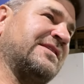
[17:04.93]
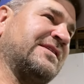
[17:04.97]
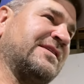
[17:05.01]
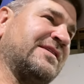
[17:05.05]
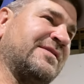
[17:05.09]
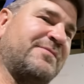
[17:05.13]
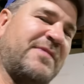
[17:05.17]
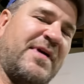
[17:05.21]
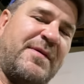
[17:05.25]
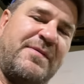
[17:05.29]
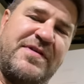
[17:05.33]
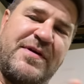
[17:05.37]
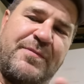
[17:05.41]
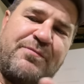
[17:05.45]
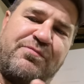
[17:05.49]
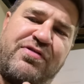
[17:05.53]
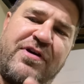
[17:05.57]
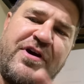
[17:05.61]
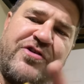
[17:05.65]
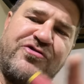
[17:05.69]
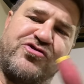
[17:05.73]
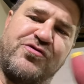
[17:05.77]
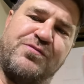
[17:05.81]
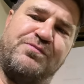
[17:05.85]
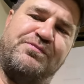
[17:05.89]
Maybe the
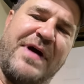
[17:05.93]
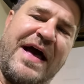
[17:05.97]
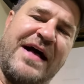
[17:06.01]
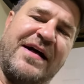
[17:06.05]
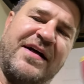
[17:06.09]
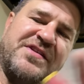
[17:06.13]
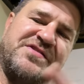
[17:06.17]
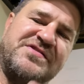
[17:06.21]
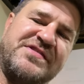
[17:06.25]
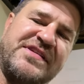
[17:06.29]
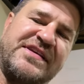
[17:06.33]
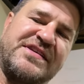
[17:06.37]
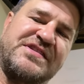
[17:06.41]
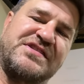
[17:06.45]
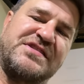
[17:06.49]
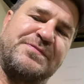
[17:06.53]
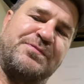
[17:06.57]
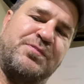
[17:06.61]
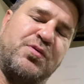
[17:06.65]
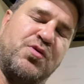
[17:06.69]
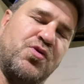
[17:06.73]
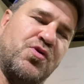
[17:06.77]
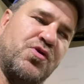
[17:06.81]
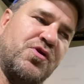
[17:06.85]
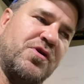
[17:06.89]
pressure balancing
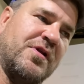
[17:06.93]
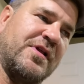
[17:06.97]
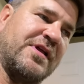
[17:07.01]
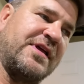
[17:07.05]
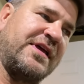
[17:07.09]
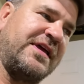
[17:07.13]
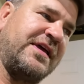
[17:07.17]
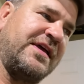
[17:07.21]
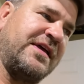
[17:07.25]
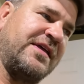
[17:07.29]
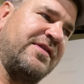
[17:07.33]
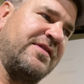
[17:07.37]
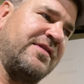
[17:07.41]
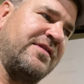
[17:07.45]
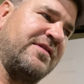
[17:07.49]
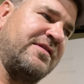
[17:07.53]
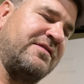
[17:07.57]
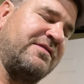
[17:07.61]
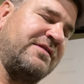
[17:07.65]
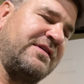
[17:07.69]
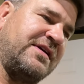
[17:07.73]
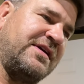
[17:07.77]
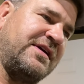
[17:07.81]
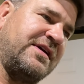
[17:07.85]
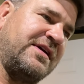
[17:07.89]
spool in
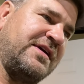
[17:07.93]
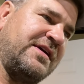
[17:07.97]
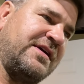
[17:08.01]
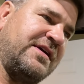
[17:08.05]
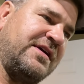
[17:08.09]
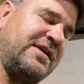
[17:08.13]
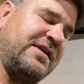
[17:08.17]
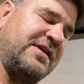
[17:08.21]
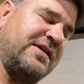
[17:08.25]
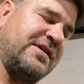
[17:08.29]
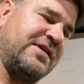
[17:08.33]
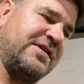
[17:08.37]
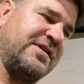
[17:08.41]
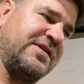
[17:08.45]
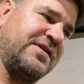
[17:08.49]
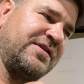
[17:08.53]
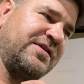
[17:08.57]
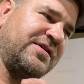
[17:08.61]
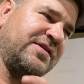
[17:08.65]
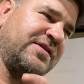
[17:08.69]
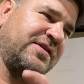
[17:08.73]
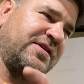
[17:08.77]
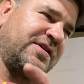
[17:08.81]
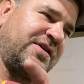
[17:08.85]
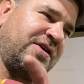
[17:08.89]
the
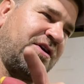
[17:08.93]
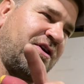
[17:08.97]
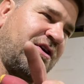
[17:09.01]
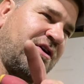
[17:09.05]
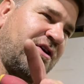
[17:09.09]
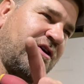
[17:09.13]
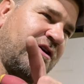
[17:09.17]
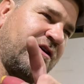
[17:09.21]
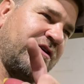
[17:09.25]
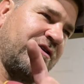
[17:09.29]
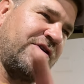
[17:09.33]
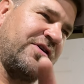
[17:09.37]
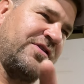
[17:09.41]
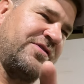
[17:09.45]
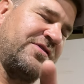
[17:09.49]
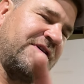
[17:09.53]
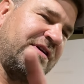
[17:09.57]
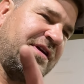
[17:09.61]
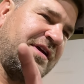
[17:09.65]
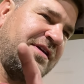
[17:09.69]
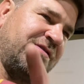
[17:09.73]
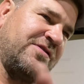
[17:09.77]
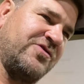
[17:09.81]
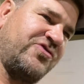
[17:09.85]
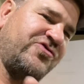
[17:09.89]
cart and
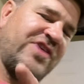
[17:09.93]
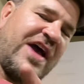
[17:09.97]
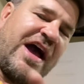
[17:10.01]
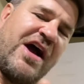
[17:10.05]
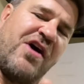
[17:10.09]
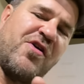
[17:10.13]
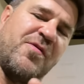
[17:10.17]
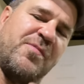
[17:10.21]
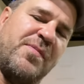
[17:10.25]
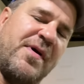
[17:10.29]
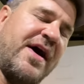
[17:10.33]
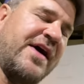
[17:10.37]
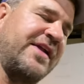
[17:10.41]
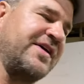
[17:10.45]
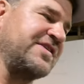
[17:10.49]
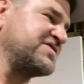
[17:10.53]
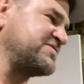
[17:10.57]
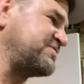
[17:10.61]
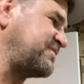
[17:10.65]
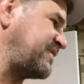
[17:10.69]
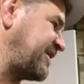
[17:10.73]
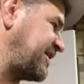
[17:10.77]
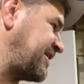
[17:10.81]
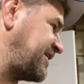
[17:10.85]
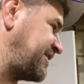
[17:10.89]
in the shower body's
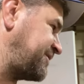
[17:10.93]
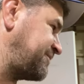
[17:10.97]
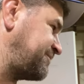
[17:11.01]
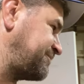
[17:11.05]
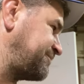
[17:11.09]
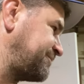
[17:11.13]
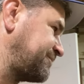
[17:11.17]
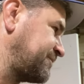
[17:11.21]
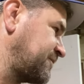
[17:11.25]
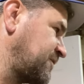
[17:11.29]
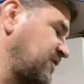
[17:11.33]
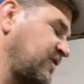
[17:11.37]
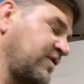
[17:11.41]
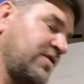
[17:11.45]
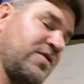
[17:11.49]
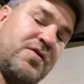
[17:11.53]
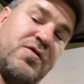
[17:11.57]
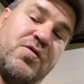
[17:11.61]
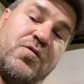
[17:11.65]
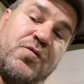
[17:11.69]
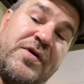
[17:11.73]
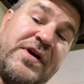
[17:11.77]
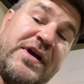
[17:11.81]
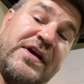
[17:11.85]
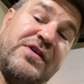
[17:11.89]
bad.
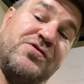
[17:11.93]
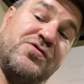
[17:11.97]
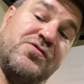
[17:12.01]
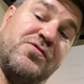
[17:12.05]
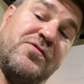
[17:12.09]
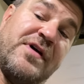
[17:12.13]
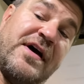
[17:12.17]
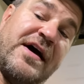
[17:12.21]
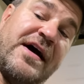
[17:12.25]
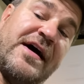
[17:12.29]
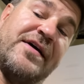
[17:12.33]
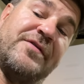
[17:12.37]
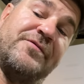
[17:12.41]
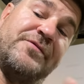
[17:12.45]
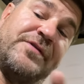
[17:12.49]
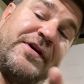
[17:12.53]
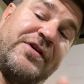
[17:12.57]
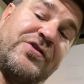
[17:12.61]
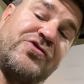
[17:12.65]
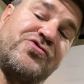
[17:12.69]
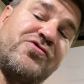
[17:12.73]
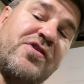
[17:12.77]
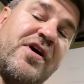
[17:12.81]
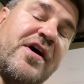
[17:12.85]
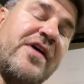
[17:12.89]
We could do that. We
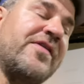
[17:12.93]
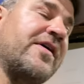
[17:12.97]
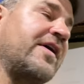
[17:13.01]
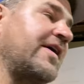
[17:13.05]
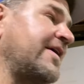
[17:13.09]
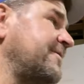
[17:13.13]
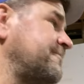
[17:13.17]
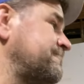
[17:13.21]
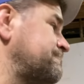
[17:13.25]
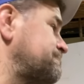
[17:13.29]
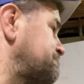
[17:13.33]
could try that.